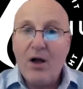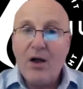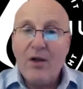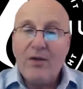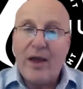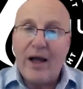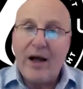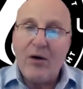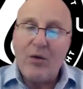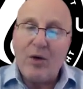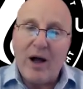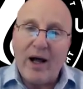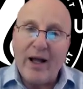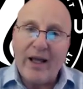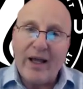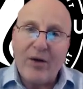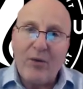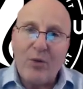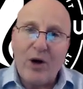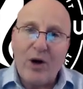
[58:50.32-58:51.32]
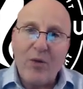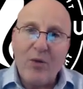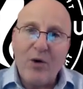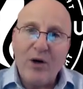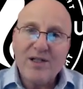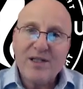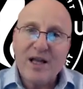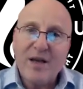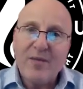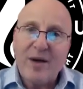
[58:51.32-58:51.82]
Now, what I want
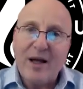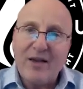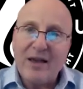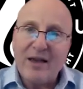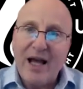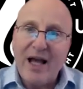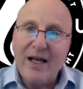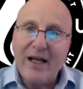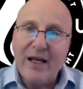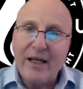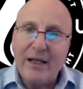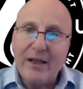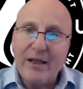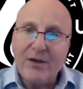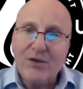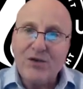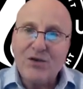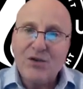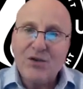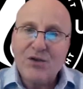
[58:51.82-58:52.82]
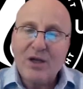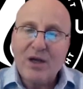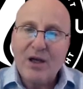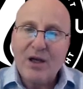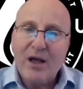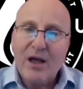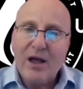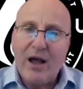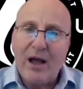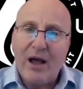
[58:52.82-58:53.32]
to say about that is,
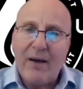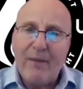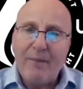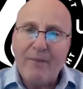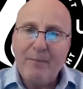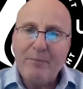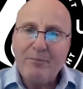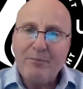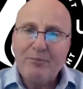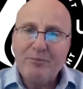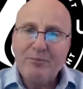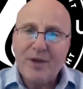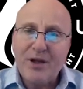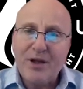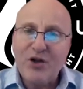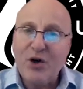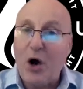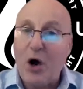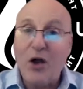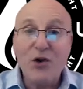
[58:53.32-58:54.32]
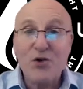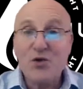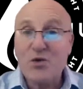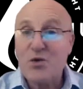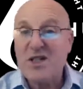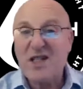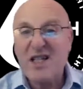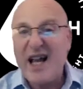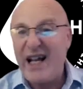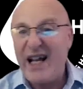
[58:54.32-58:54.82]
others
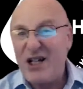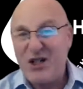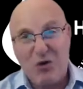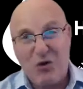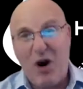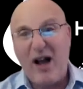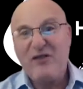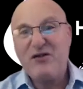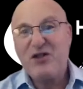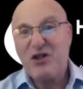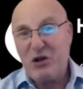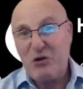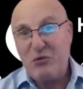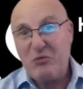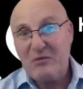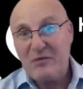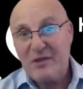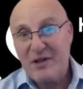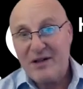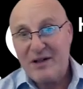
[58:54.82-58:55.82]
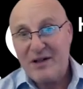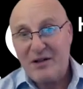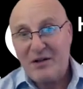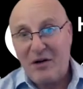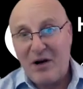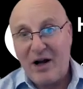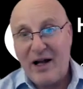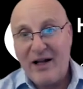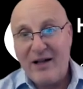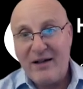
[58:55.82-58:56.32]
would say it drives you,
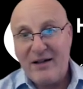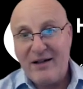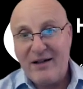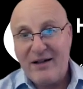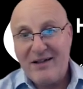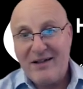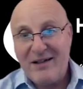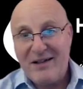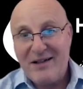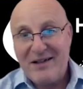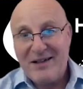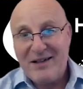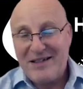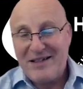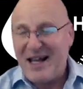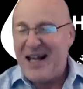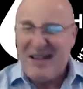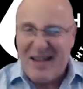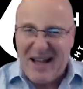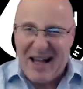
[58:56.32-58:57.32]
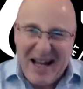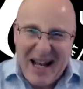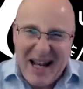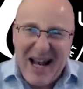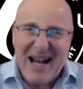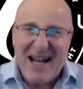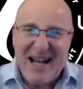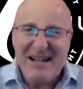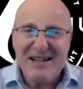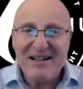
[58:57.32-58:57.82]
right? Take that
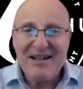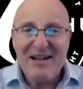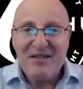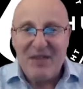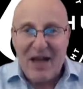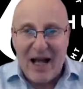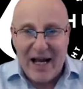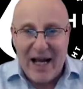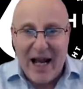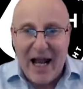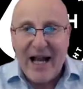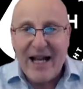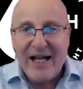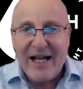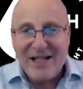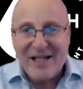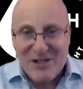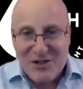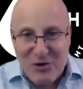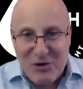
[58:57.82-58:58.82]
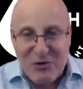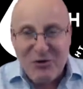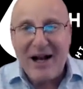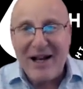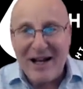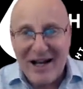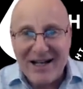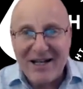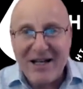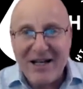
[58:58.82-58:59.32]
hate. That hate is
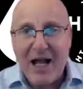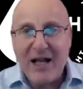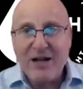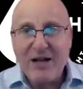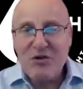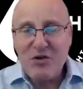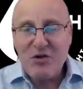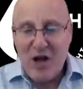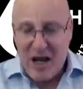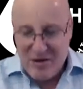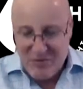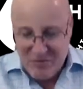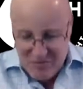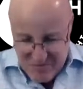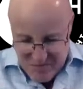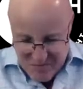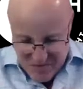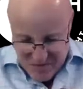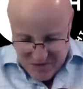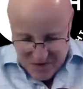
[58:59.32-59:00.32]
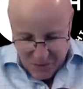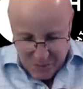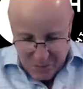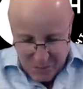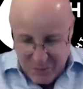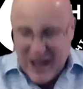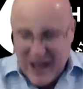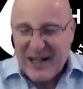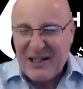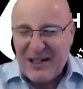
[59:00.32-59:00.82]
right, and
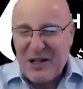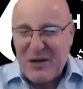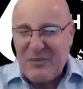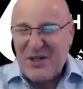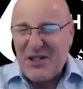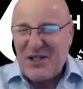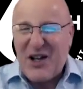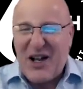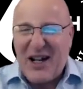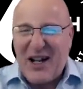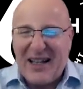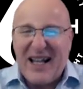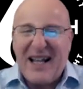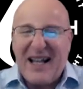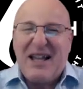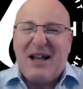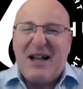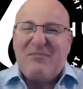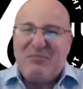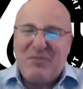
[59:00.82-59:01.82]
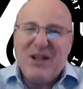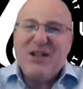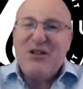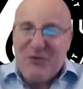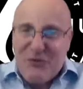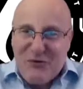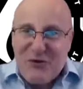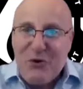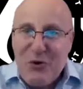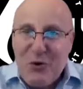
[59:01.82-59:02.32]
bottle up inside and let that be the
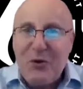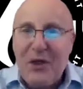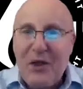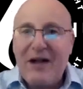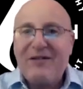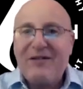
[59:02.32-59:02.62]
fuel.